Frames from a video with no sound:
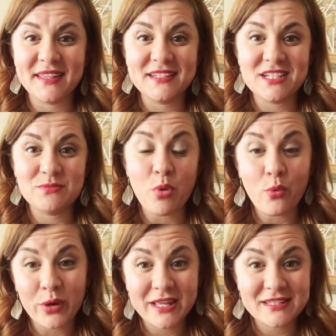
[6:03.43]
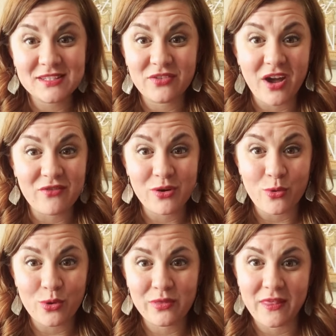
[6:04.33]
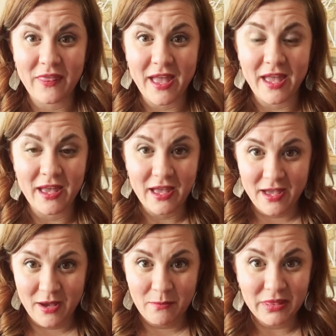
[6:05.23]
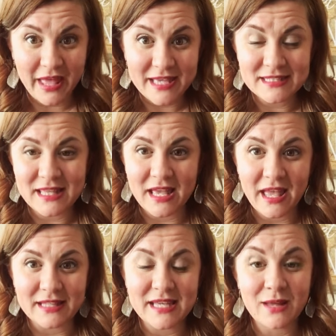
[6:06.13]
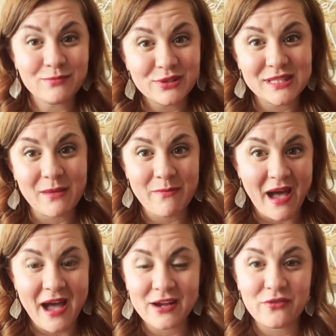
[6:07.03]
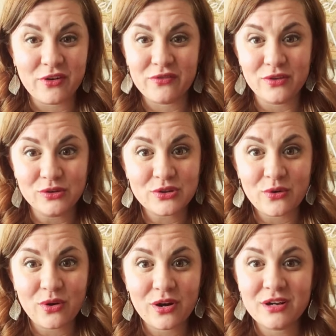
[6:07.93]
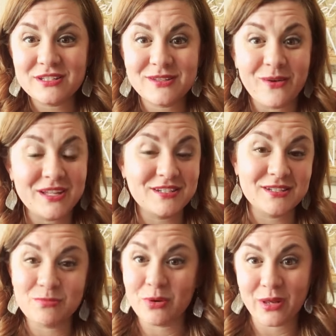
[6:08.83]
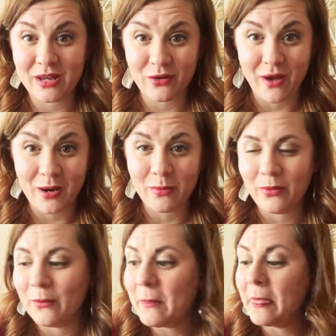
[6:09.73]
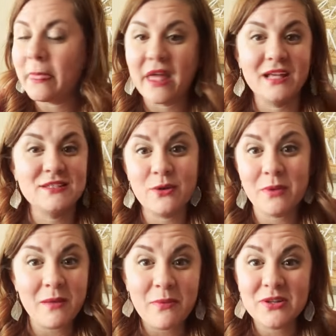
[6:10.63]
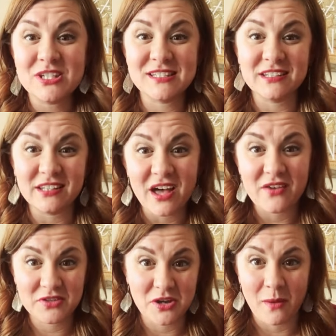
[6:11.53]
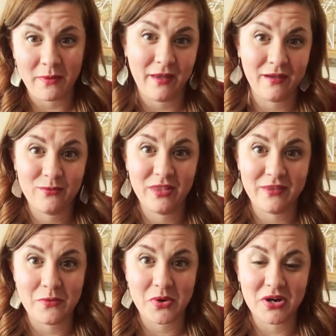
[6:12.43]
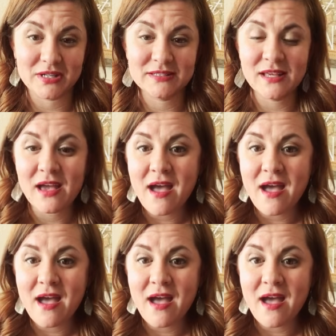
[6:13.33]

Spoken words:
just points for every order that they place. They get 10% back for a future order, so it's just pretty incredible. And so people just love shopping with It Works.